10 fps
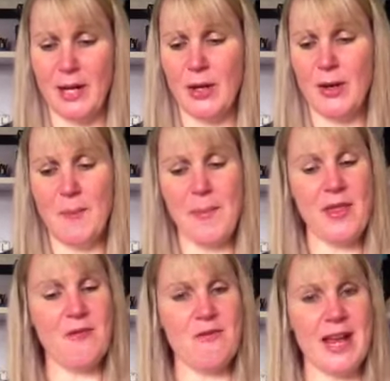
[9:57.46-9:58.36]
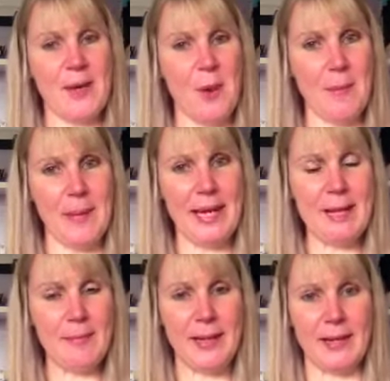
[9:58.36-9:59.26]
Number three, what
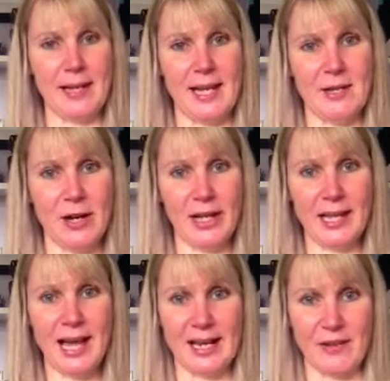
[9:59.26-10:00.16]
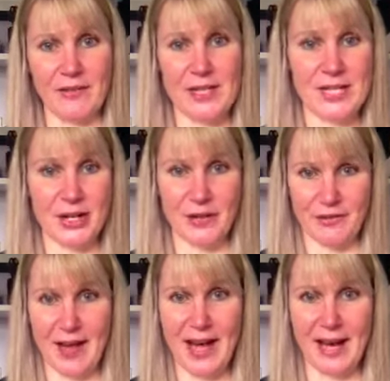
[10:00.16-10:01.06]
people in your life so
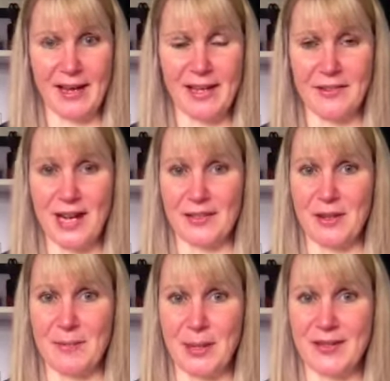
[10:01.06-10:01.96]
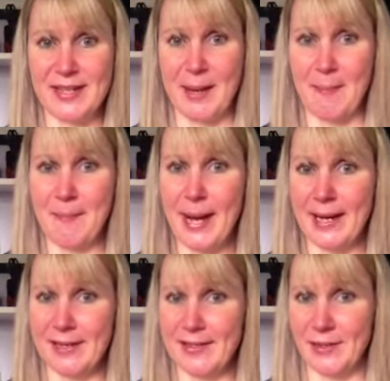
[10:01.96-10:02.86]
far have had the most
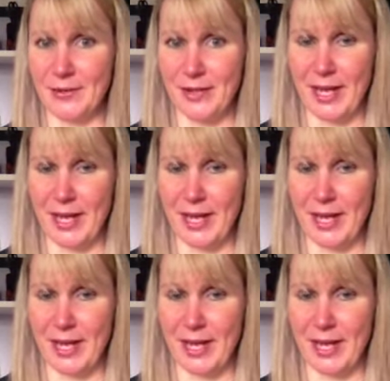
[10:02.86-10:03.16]
impact on